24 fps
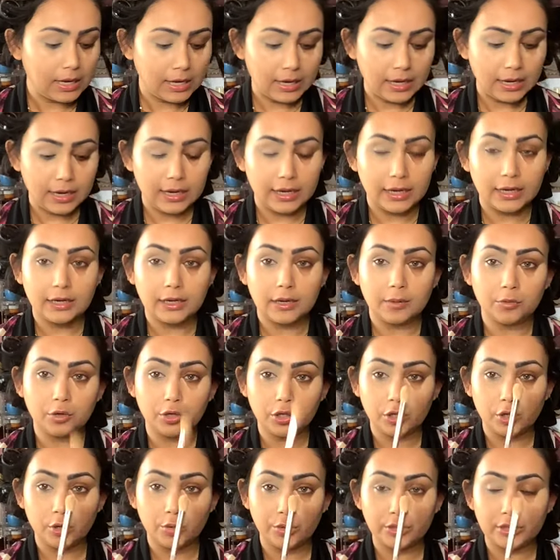And I'm gonna
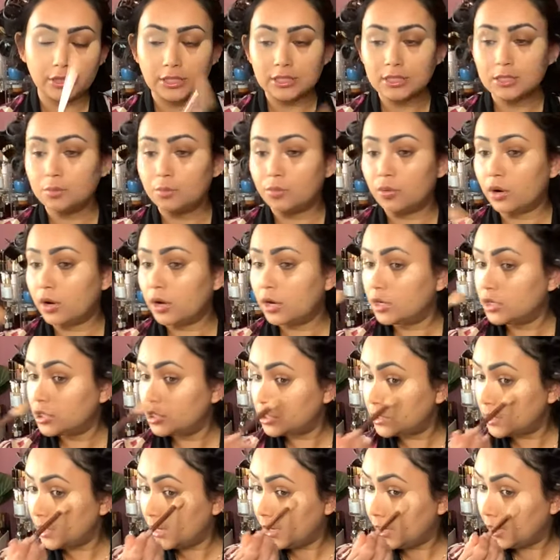go with this
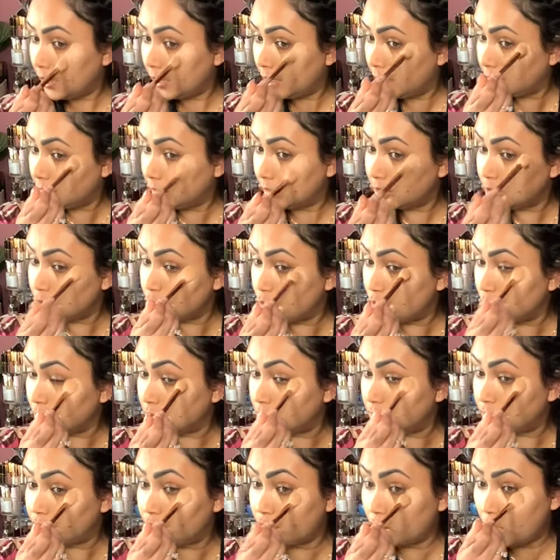brush, and this
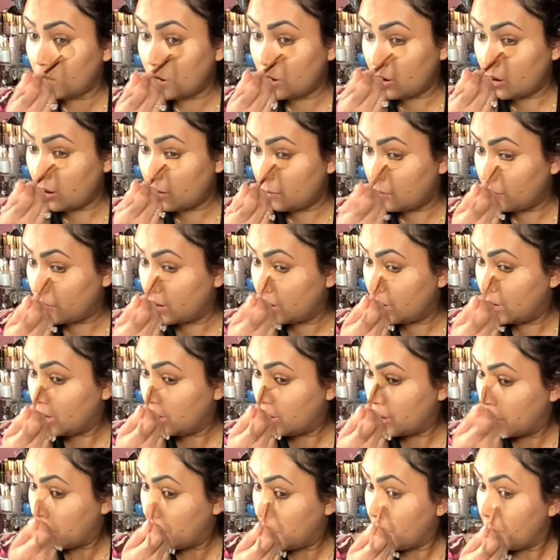one's from
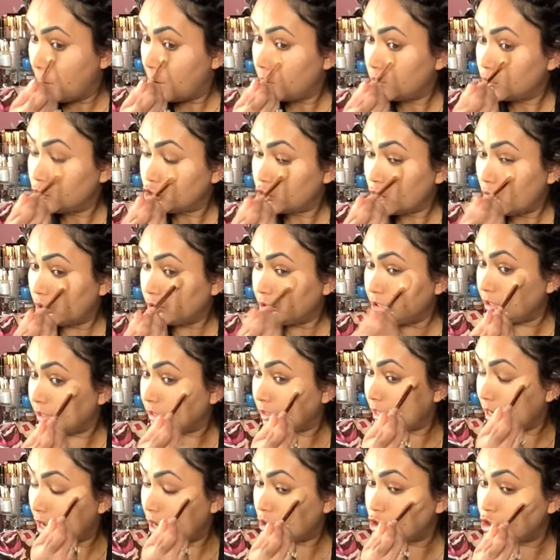Shania
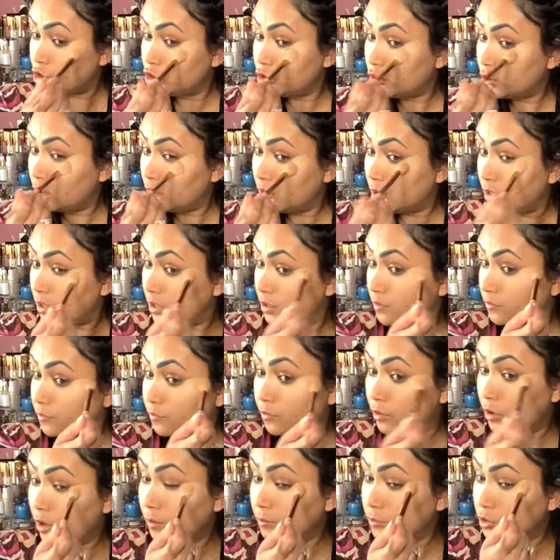Kashuk
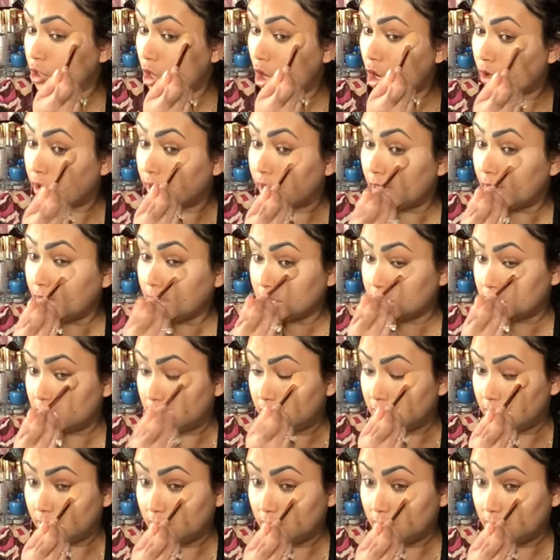from Target.